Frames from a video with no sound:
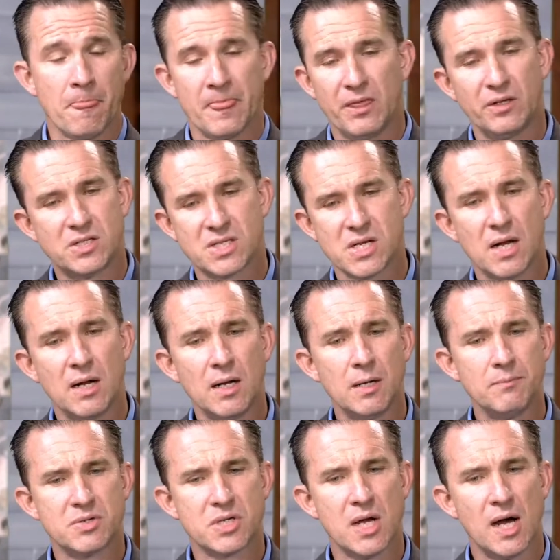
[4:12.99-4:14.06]
The
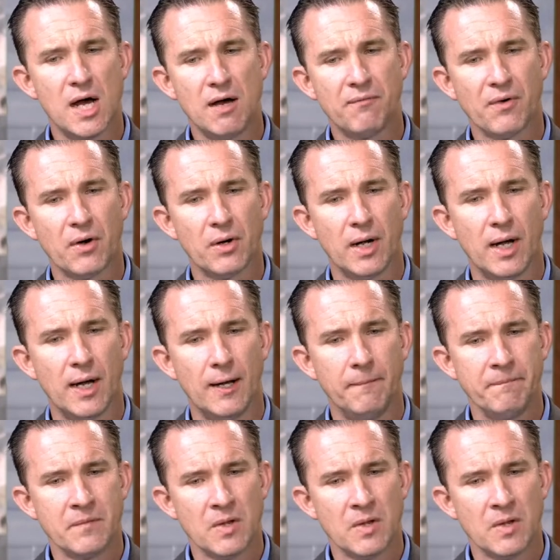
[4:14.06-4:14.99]
Psalms cover uh,